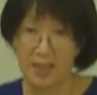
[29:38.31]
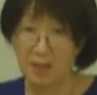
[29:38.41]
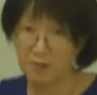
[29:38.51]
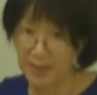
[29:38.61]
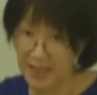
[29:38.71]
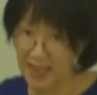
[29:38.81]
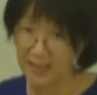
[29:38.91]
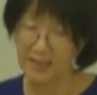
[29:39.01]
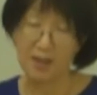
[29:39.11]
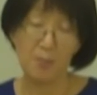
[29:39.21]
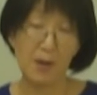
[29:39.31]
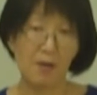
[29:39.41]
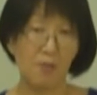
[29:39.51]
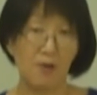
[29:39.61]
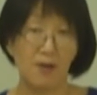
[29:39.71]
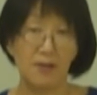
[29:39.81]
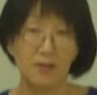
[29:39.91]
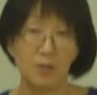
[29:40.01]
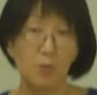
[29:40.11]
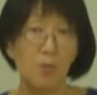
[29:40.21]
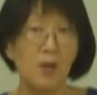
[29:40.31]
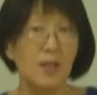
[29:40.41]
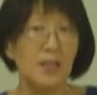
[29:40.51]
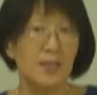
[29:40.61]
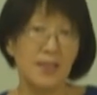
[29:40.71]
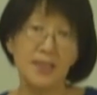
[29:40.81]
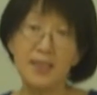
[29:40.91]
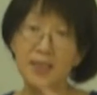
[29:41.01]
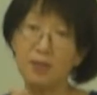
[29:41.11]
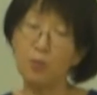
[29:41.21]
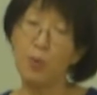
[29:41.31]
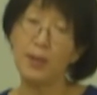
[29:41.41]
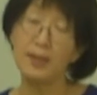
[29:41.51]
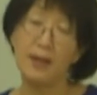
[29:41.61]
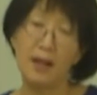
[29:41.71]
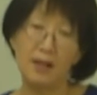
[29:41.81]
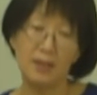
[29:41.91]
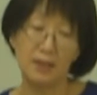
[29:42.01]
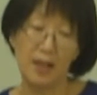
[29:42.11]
They regained their power. So this is quite a